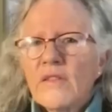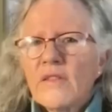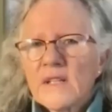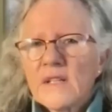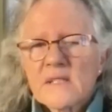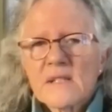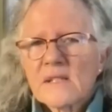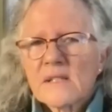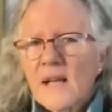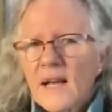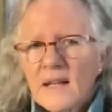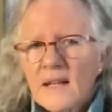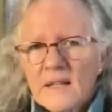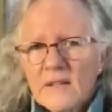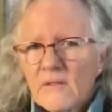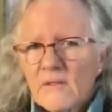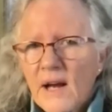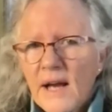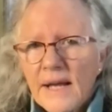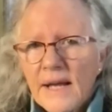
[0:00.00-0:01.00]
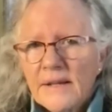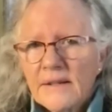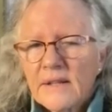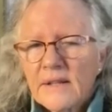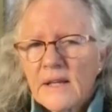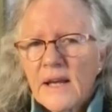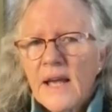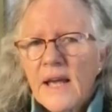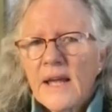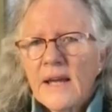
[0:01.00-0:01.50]
that's exactly right.
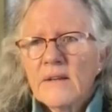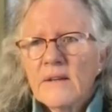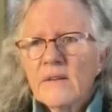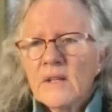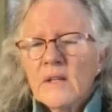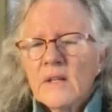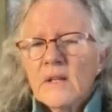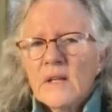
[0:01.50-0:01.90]
And